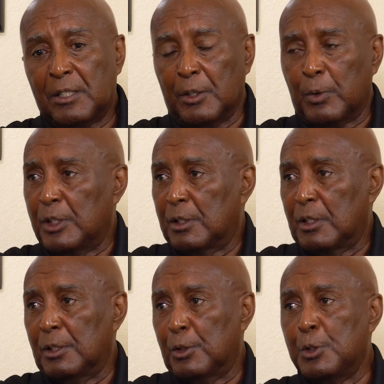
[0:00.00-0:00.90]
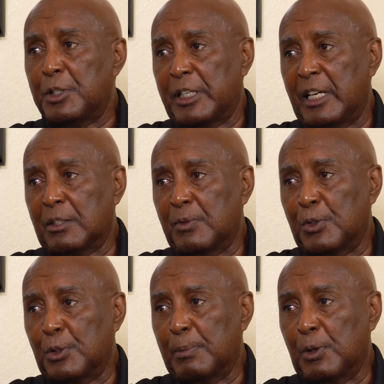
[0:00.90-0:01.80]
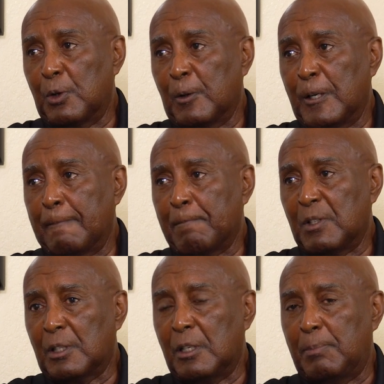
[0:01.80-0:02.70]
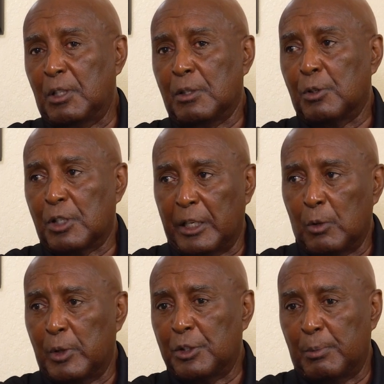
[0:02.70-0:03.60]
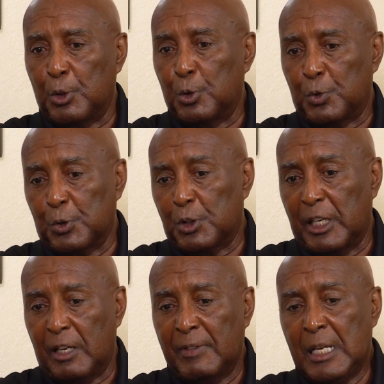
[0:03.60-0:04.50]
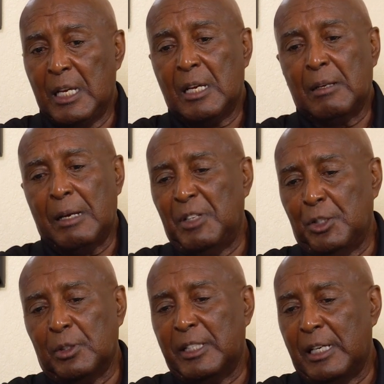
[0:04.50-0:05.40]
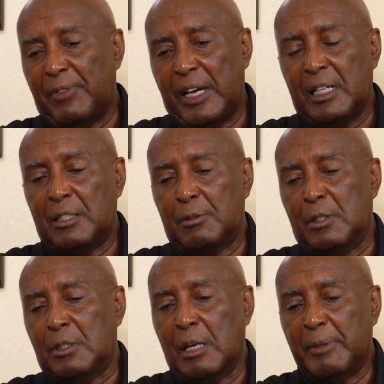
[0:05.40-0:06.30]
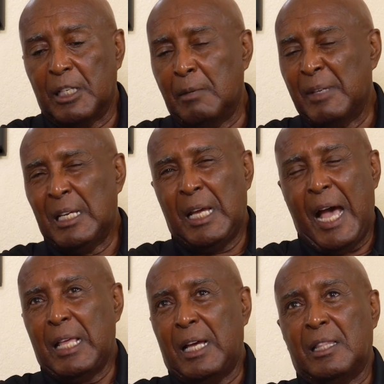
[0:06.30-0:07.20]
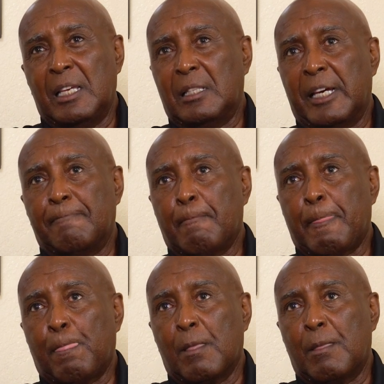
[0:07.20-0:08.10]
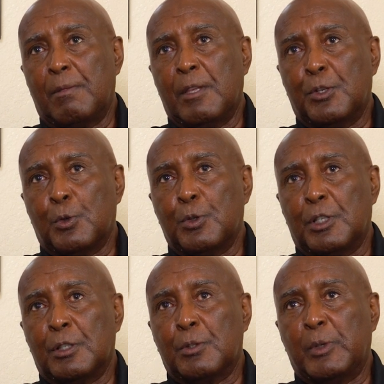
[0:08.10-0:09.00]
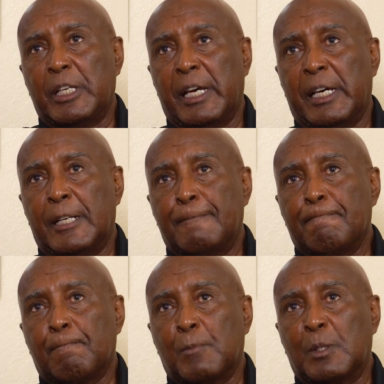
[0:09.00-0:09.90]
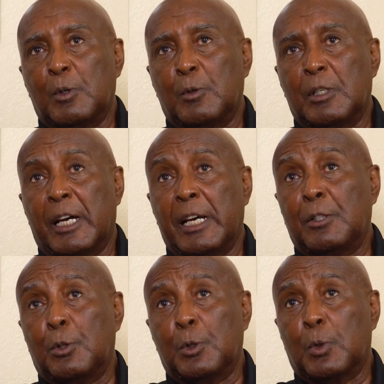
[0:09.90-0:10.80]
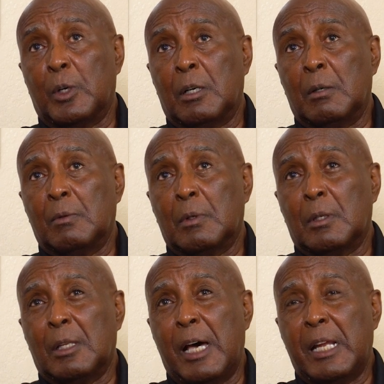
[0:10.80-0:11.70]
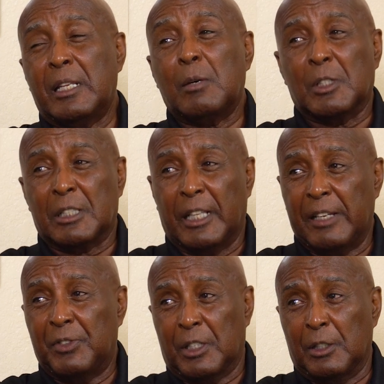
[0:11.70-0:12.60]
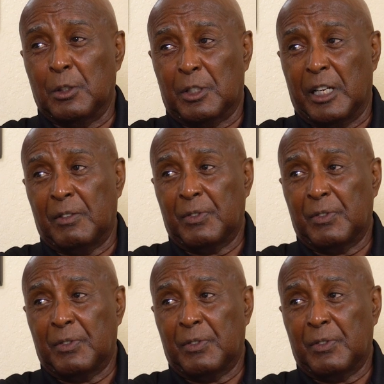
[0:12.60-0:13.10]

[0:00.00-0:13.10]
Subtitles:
increased the enthusiasm for the program, because you take away some useful stuff. Initially, if I had to just sum it up, I think that the initial years we had it when we were 9 through 12, a lot of that was life skill stuff.